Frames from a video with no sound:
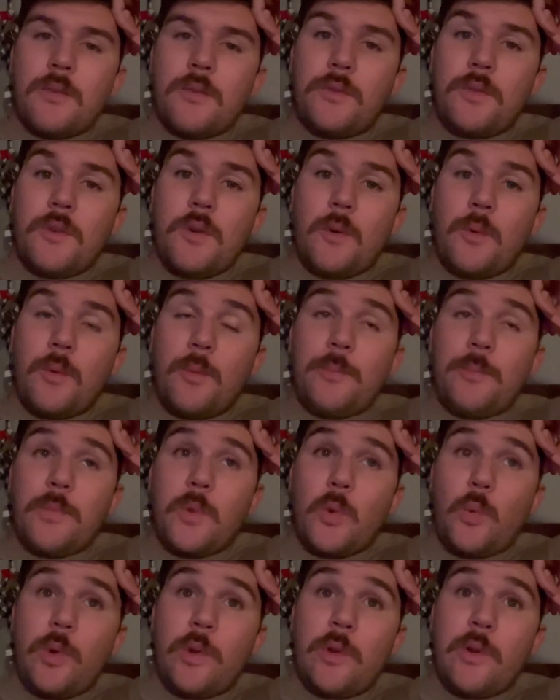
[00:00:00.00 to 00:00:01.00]
So,
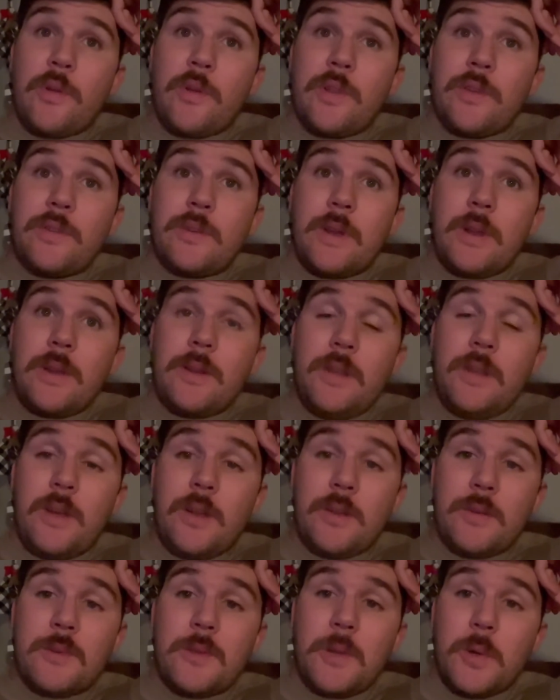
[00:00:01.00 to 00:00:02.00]
with all that said,
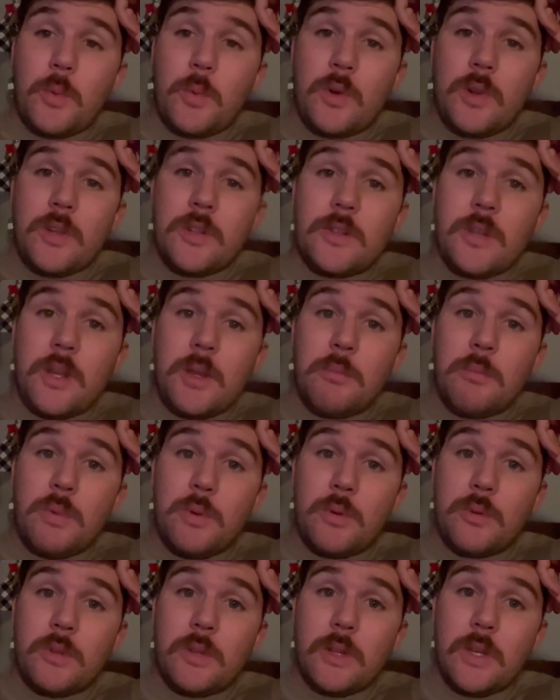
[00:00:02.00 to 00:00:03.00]
yes, there was a
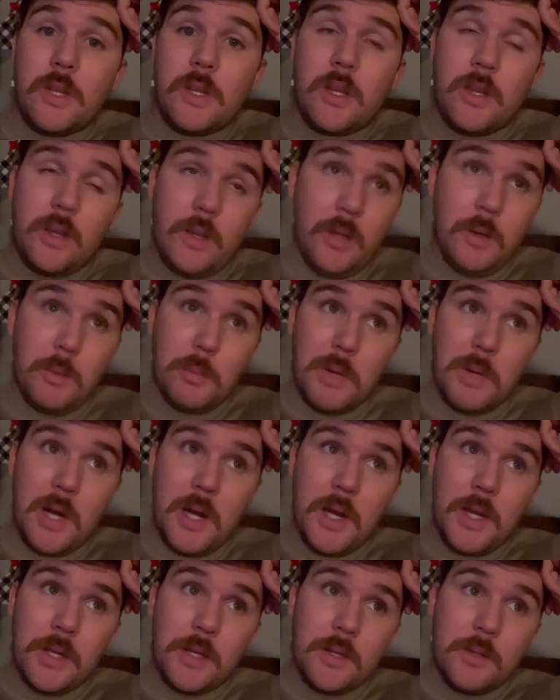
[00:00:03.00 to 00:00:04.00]
boost leak in
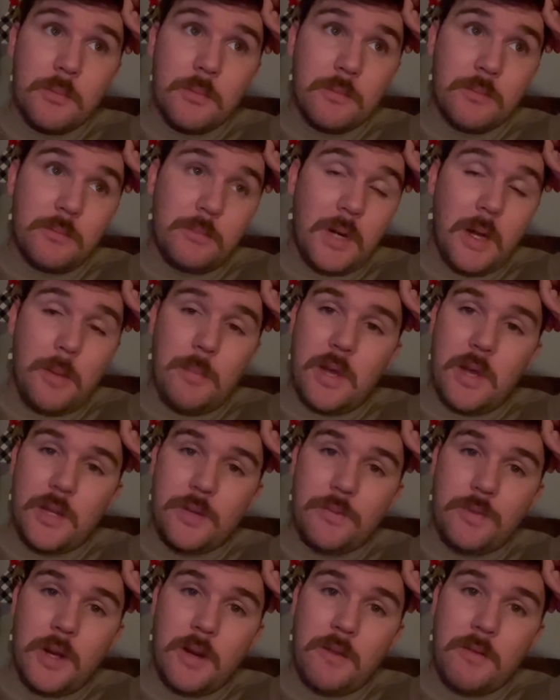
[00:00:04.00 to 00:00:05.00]
my
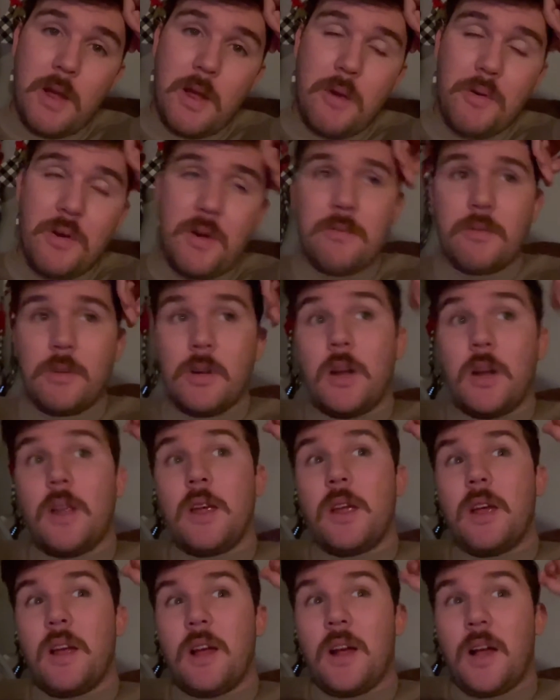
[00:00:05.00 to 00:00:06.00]
bypass valve. However,
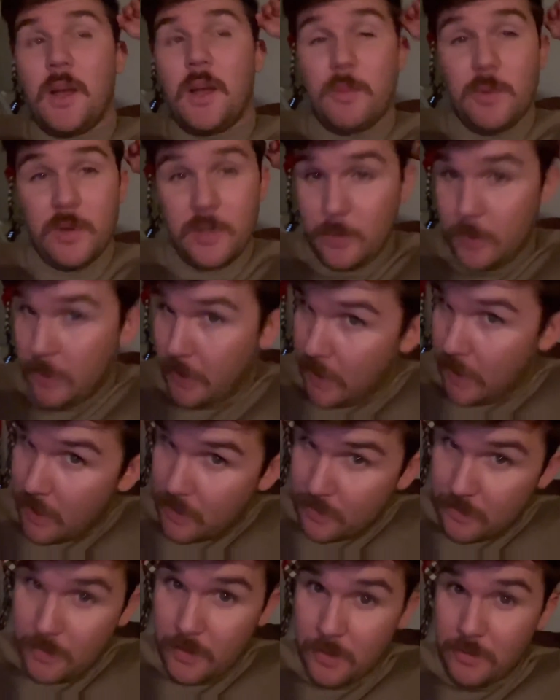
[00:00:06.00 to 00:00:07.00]
I went to a
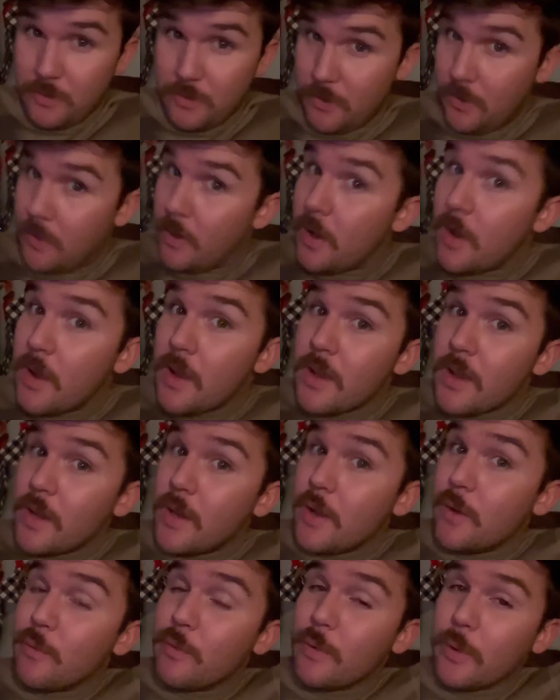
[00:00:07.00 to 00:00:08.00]
gas station
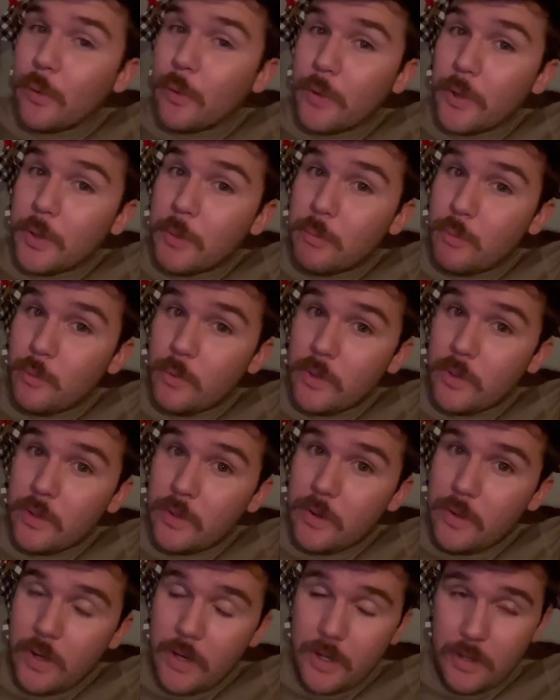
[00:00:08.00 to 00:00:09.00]
and filled up
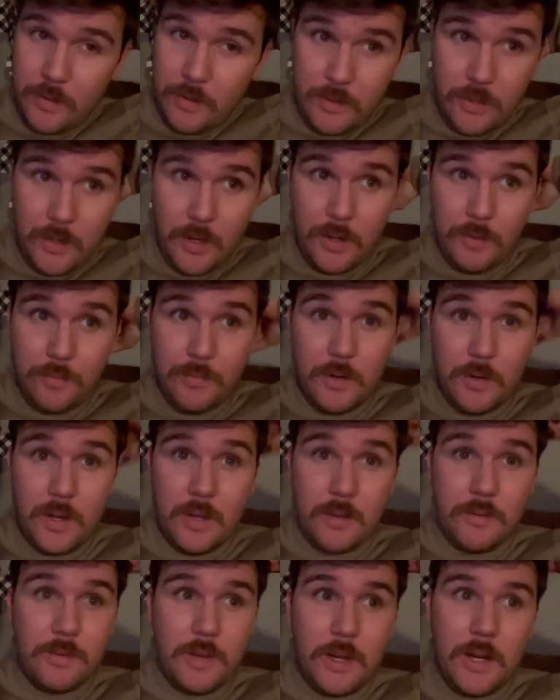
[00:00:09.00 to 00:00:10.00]
with
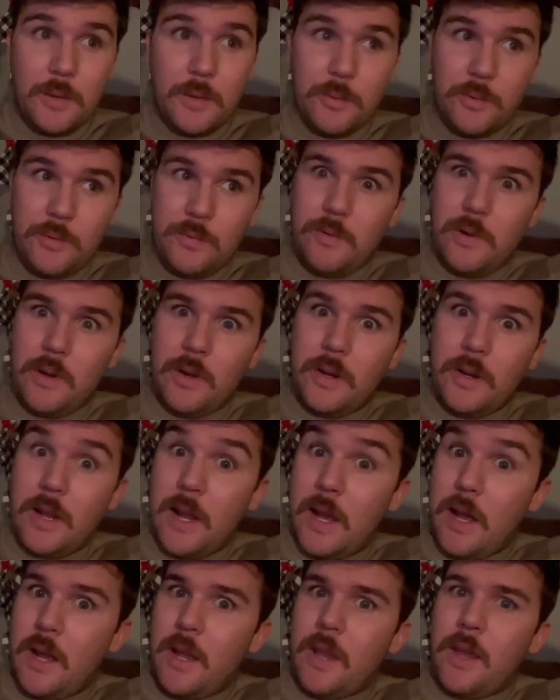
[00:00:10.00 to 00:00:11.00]
E85, and it was very
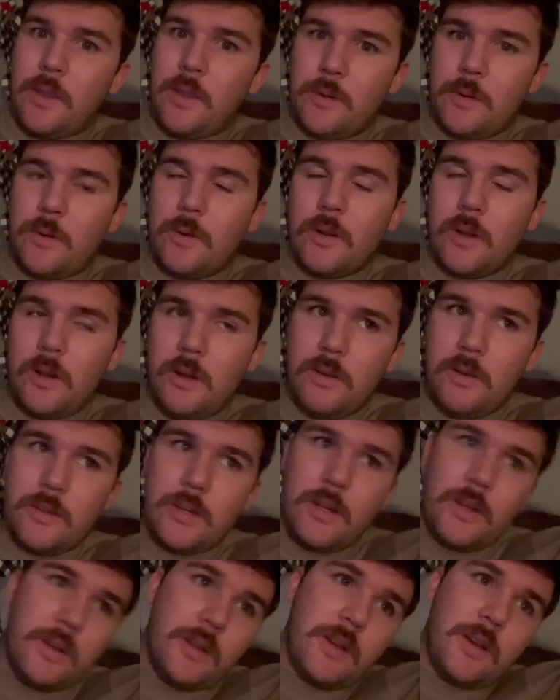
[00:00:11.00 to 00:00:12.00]
high ethanol
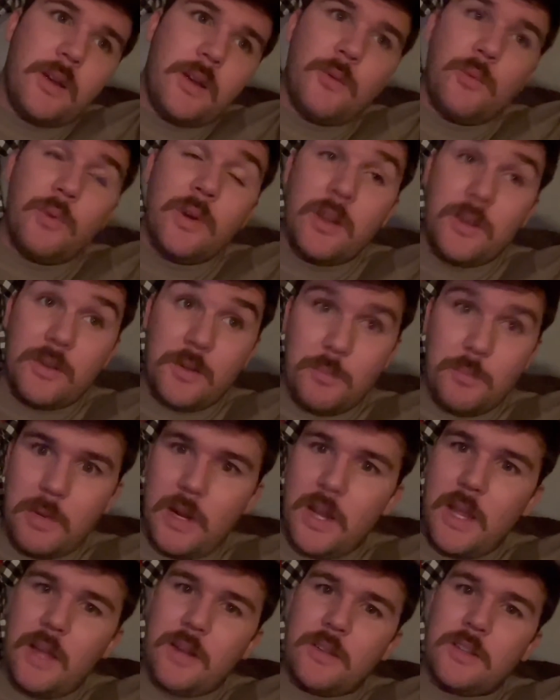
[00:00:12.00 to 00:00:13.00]
content, which
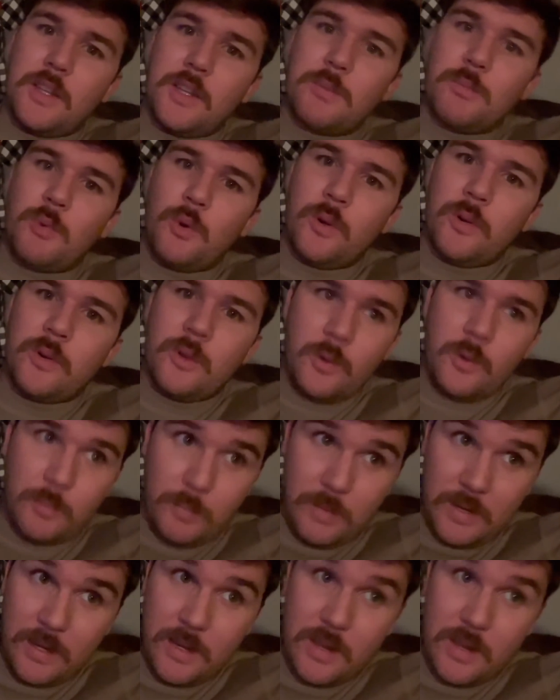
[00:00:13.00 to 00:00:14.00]
my access port told me